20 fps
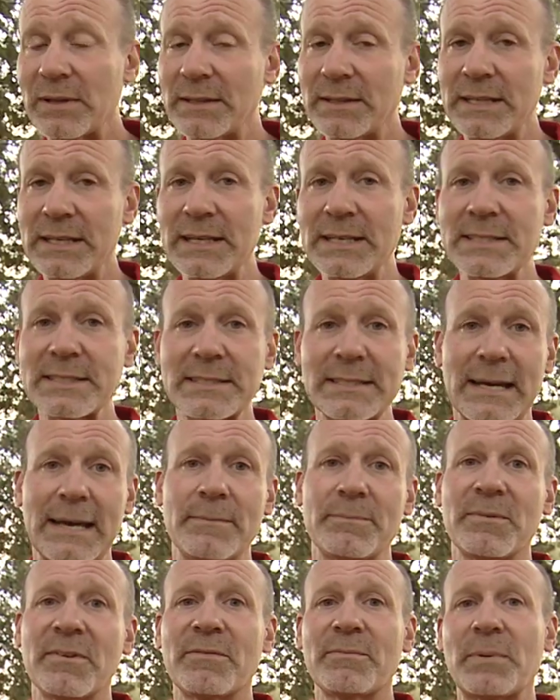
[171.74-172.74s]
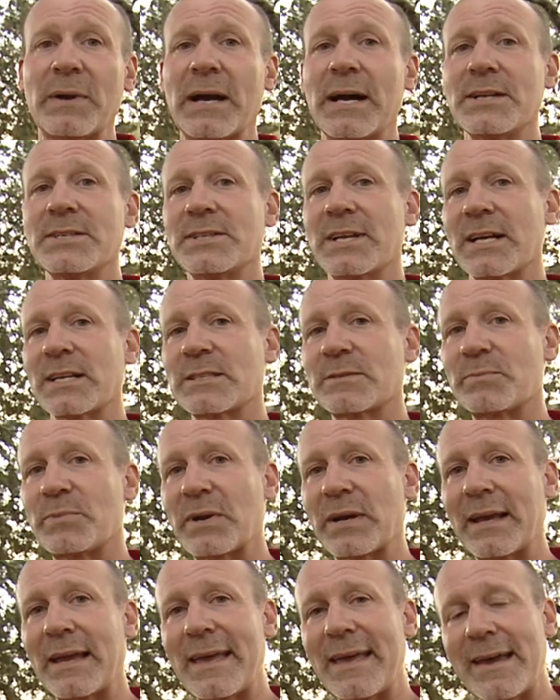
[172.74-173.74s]
These type of projects
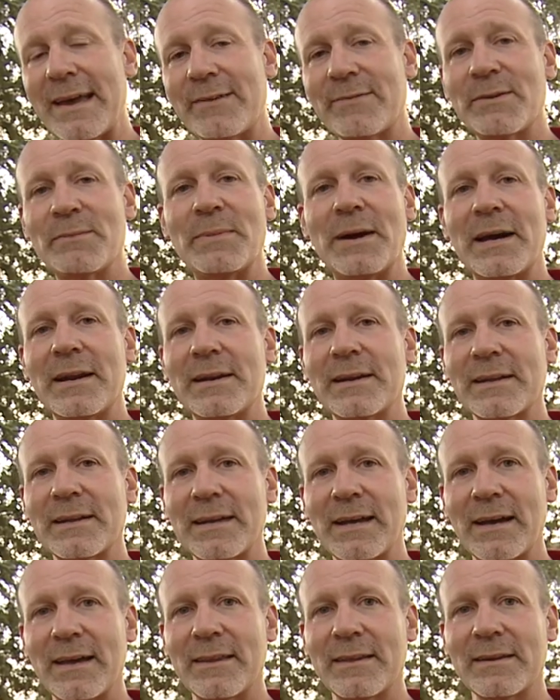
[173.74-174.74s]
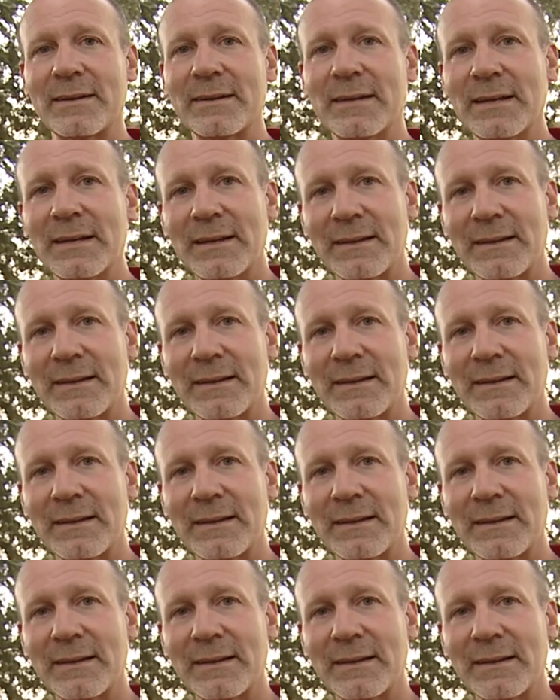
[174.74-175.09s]
bring everybody together